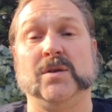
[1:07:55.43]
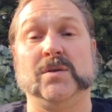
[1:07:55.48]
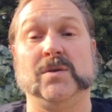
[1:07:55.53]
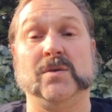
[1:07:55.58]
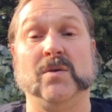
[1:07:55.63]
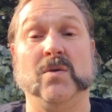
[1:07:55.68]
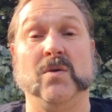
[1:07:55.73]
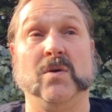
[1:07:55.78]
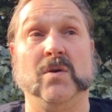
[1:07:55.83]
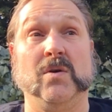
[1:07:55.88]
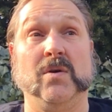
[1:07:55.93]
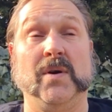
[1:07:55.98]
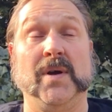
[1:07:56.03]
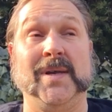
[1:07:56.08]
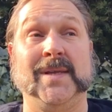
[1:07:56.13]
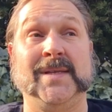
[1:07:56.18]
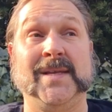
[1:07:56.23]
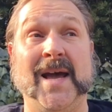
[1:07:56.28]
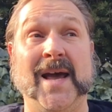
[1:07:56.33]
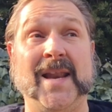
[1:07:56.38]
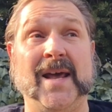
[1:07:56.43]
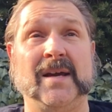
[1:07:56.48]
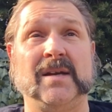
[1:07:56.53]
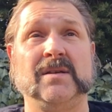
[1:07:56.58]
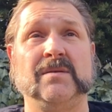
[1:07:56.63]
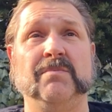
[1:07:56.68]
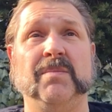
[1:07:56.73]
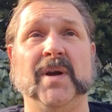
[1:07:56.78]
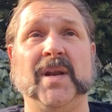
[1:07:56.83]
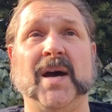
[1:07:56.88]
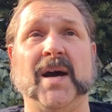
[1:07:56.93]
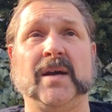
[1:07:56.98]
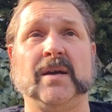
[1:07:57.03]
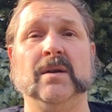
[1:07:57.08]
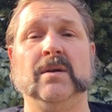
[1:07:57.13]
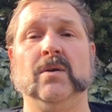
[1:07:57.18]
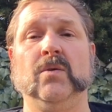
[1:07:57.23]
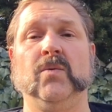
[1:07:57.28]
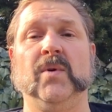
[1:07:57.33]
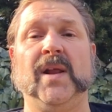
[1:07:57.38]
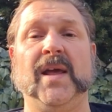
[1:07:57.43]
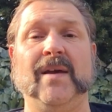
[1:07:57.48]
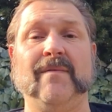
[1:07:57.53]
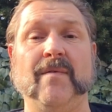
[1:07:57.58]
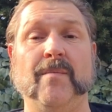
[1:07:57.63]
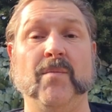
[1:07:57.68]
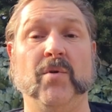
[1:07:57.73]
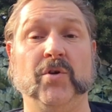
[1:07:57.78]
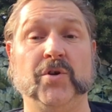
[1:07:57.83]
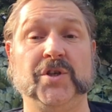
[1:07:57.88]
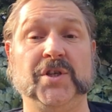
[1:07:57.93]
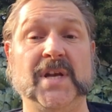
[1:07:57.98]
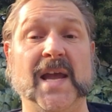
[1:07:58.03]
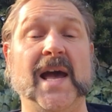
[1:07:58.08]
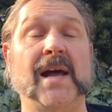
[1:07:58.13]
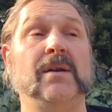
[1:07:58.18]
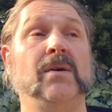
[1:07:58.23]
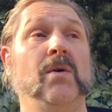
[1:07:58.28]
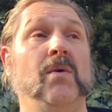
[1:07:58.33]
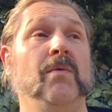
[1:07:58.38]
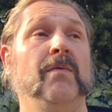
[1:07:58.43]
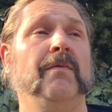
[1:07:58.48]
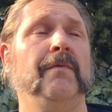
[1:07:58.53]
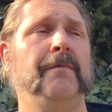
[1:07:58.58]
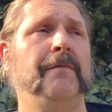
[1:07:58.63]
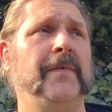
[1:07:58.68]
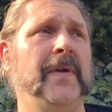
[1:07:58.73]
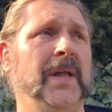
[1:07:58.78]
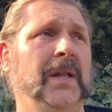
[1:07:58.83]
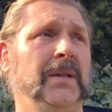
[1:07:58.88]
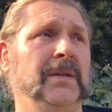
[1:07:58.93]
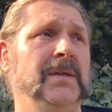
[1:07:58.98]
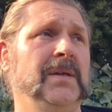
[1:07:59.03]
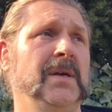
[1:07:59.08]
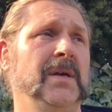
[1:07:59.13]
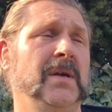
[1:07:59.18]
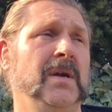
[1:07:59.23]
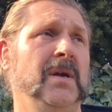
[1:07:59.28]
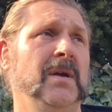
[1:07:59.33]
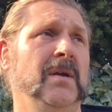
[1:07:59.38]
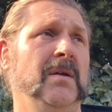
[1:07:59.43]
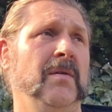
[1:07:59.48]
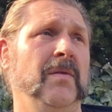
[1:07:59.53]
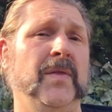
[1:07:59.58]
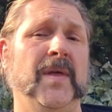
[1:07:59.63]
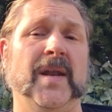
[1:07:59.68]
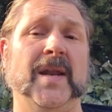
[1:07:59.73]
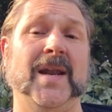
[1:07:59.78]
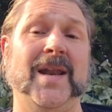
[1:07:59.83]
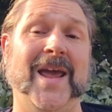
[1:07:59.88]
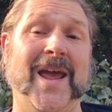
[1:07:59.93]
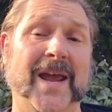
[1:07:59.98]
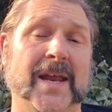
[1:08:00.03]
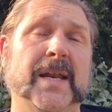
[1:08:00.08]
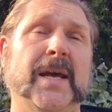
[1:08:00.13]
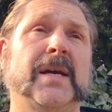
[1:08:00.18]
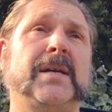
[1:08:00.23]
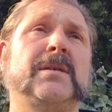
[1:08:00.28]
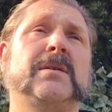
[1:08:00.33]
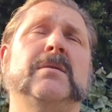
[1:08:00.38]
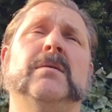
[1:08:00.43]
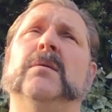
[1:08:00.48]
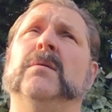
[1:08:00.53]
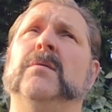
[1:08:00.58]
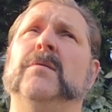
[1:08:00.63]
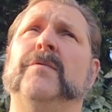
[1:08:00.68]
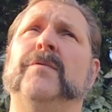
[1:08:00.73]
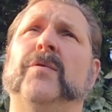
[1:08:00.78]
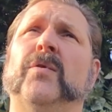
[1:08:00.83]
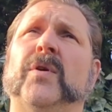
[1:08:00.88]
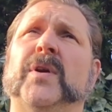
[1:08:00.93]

So a 10x binocular would have a more shallow field than an 8x, for